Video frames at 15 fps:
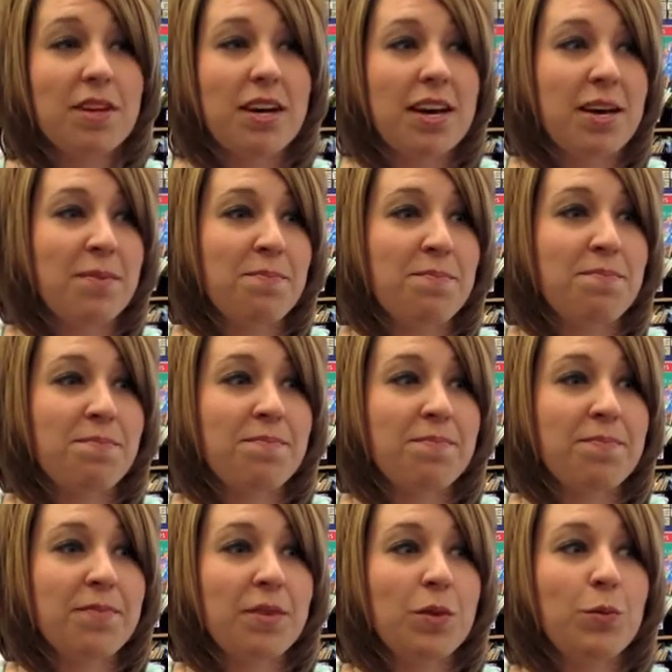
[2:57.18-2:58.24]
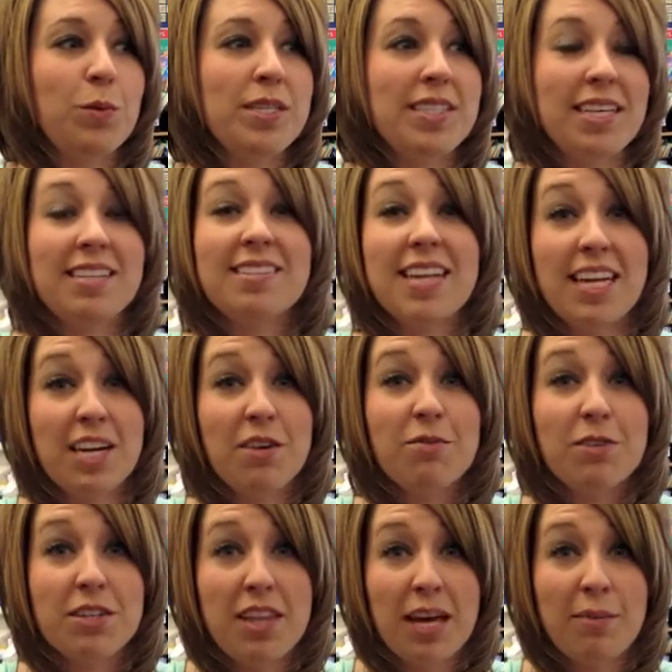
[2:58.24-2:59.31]
um, was exciting
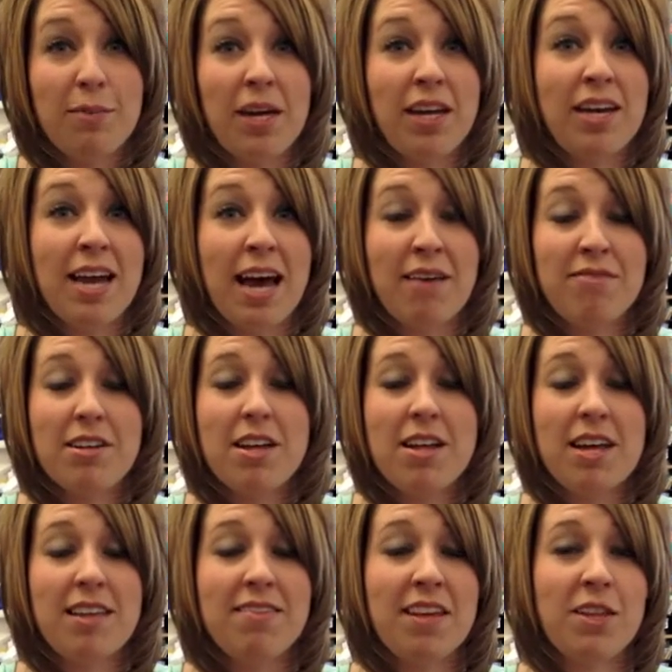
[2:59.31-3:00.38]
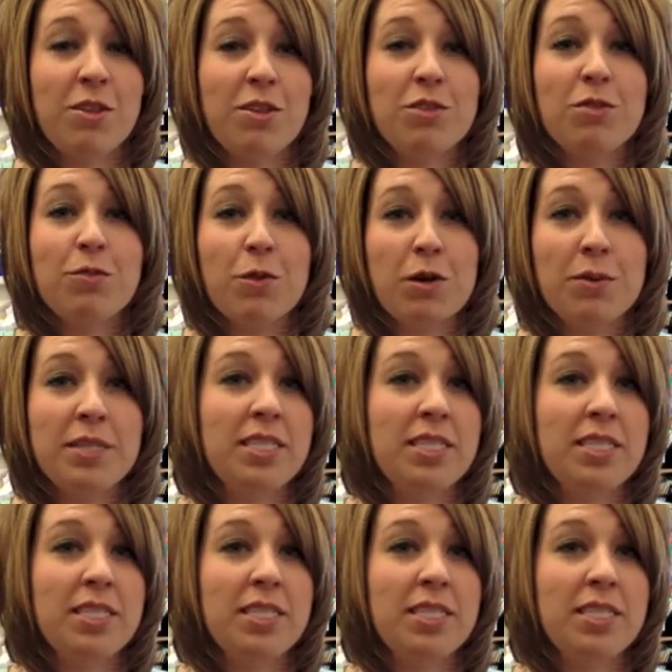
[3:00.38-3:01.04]
for them and novel, and they looked forward